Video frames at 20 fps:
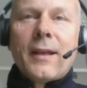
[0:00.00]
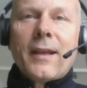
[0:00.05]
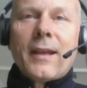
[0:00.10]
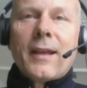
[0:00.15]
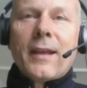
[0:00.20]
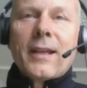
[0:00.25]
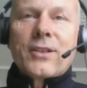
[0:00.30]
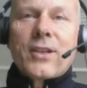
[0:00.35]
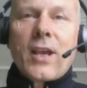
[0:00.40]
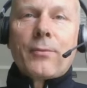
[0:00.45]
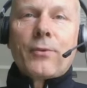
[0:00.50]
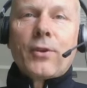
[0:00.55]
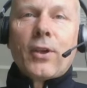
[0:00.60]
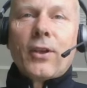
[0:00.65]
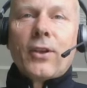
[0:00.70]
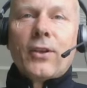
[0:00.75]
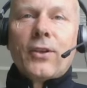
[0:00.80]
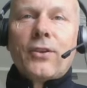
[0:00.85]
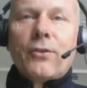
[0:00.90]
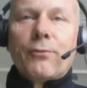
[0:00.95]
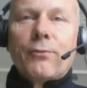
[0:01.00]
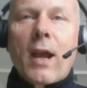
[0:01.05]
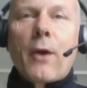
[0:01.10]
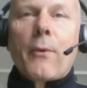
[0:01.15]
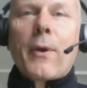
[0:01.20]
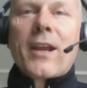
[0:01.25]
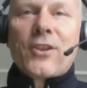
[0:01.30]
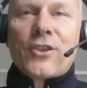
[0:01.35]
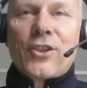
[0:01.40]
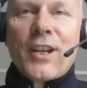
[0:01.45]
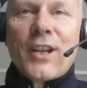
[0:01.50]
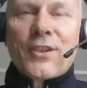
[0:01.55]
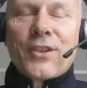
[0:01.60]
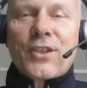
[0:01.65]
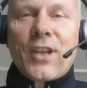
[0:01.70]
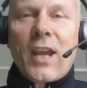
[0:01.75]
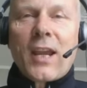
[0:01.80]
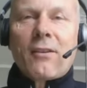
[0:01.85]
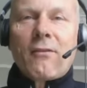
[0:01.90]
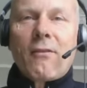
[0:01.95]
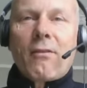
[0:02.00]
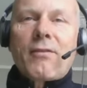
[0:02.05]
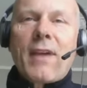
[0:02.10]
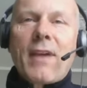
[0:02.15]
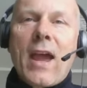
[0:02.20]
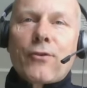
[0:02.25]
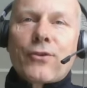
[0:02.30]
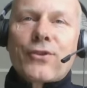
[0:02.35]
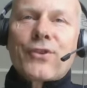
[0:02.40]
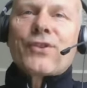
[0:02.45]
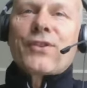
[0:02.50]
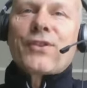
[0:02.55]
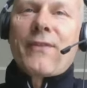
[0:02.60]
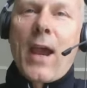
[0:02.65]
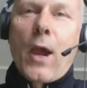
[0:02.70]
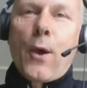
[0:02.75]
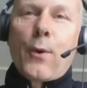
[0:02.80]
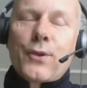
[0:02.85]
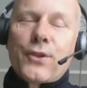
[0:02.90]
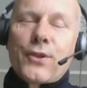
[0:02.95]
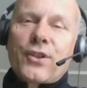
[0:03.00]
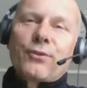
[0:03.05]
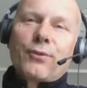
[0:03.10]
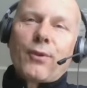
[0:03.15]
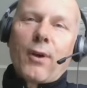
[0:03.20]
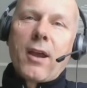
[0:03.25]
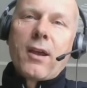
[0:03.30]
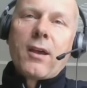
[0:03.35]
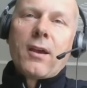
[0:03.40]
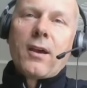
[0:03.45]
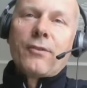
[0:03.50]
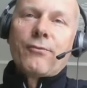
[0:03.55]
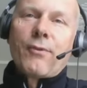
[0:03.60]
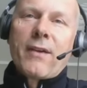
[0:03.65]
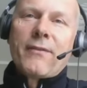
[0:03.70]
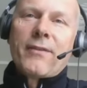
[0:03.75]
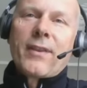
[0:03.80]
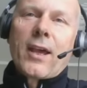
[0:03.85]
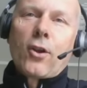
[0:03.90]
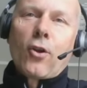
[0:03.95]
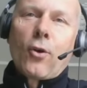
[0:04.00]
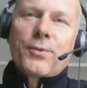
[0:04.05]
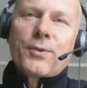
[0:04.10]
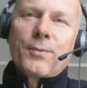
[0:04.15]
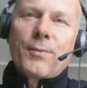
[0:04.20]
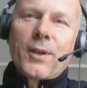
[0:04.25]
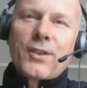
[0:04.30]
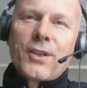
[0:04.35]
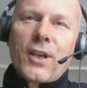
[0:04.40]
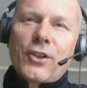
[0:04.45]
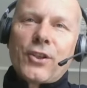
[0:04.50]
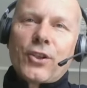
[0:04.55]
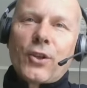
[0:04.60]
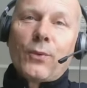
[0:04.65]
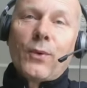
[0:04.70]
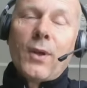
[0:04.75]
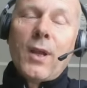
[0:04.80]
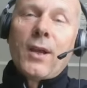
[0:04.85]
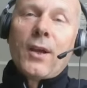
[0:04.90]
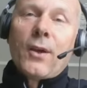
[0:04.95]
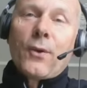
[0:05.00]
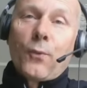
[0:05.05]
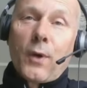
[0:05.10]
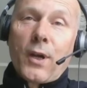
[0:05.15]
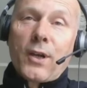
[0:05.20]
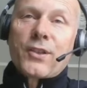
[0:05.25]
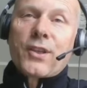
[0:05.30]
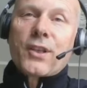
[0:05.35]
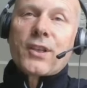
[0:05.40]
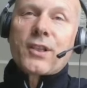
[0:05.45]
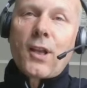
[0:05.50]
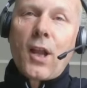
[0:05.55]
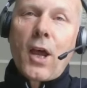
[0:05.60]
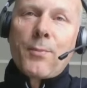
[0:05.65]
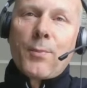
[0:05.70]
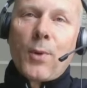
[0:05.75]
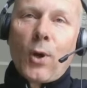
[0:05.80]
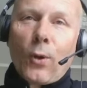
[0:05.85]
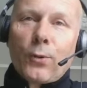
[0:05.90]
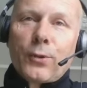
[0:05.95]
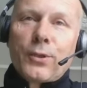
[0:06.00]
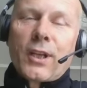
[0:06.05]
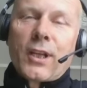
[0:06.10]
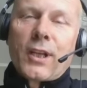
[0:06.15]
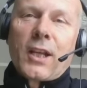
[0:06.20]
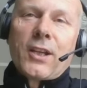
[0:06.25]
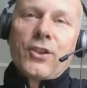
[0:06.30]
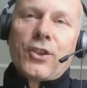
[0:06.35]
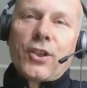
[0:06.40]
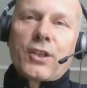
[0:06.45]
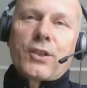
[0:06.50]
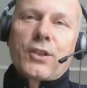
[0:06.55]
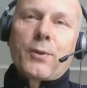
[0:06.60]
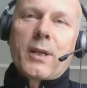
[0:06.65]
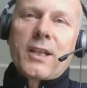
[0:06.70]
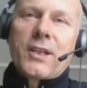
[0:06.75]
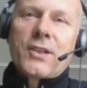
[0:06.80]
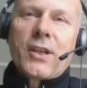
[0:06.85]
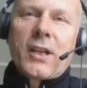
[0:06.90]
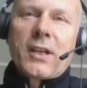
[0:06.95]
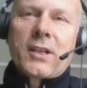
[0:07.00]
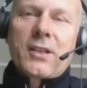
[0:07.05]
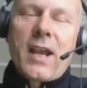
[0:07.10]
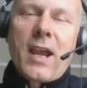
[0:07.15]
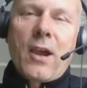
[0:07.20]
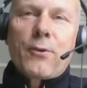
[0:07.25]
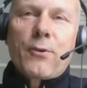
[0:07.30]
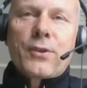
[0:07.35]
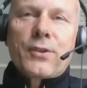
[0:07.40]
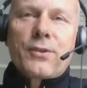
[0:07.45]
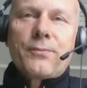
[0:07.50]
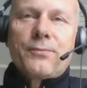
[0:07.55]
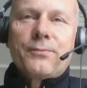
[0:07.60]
except that the railway engineers had taken thousands of hours to arrive at that optimization, whereas the slime mold did it in just 26 hours.